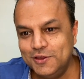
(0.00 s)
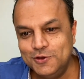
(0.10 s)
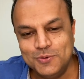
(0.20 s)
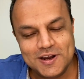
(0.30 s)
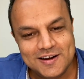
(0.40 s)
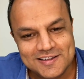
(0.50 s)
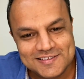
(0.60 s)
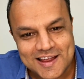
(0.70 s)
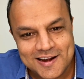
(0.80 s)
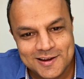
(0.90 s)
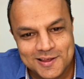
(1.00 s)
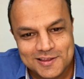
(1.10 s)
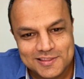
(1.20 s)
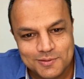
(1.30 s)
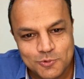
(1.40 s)
you will understand
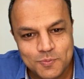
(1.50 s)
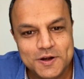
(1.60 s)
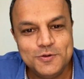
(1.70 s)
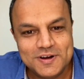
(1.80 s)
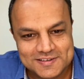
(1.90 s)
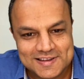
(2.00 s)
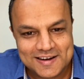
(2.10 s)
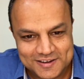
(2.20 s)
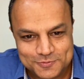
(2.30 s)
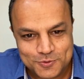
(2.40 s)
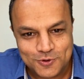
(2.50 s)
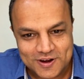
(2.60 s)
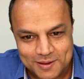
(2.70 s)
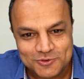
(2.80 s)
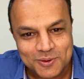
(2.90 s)
the moment you understand this
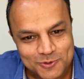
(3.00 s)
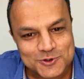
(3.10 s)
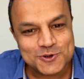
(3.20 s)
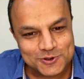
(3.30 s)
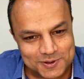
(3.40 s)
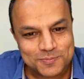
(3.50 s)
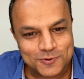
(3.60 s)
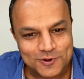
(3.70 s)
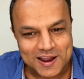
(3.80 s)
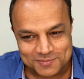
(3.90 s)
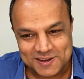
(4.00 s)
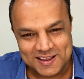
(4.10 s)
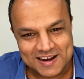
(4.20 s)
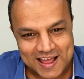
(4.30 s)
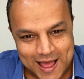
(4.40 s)
program. So I'm going to show you the program, the
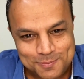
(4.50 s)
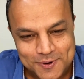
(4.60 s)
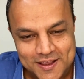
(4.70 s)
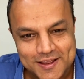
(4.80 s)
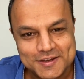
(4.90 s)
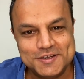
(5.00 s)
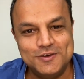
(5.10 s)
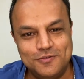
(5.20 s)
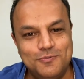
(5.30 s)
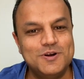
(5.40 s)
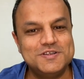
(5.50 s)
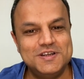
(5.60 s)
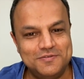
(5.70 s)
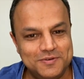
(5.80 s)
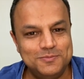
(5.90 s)
real application of what's the
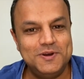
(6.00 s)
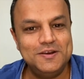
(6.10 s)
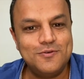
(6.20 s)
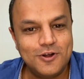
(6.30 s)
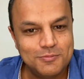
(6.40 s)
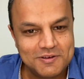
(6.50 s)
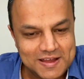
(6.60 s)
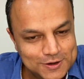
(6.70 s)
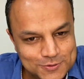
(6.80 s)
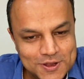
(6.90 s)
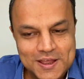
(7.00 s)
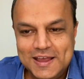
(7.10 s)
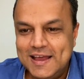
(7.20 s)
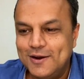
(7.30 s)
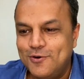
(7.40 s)
difference between call by value
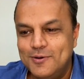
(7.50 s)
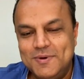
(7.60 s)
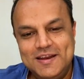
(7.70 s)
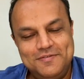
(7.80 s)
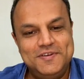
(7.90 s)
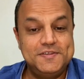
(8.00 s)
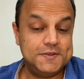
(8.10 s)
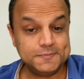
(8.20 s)
and call by reference.